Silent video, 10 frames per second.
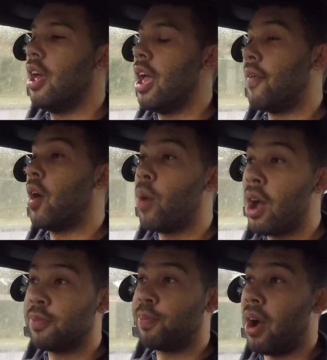if I were
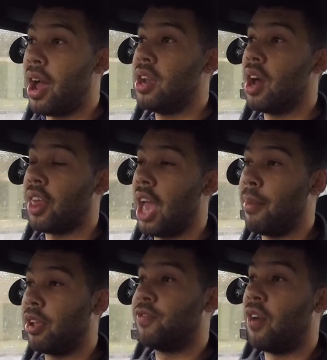to buy another
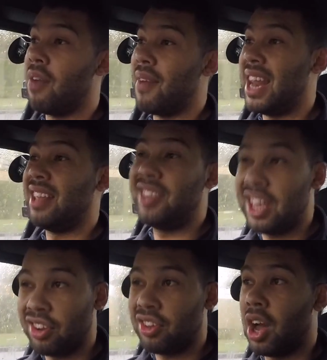MX-5 and it
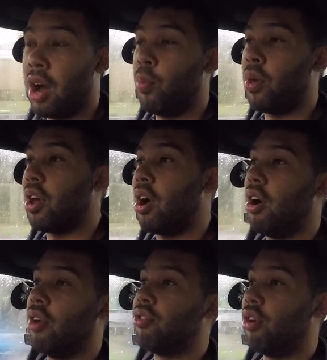didn't come with a
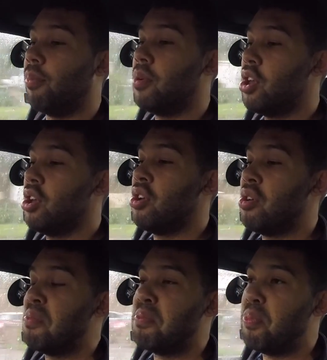hardtop,
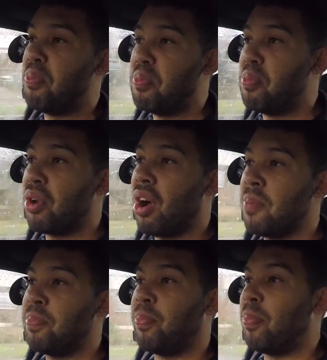would I
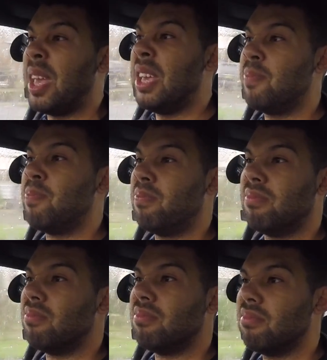be
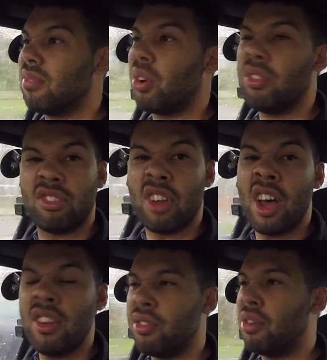
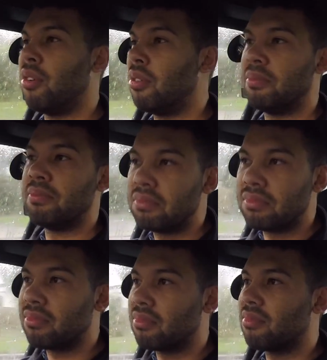concerned, or
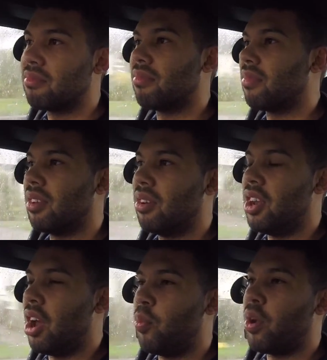
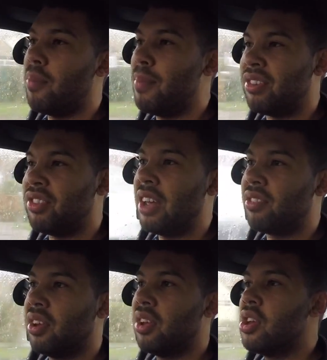would I miss it?
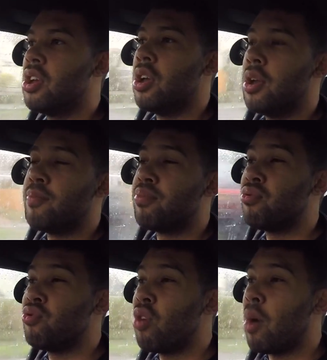
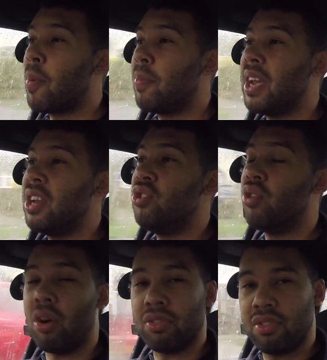Probably
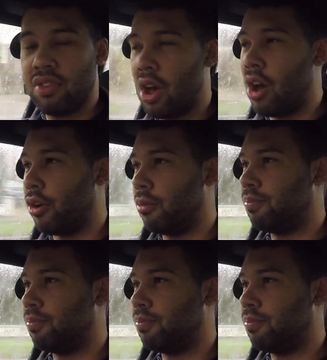not, no.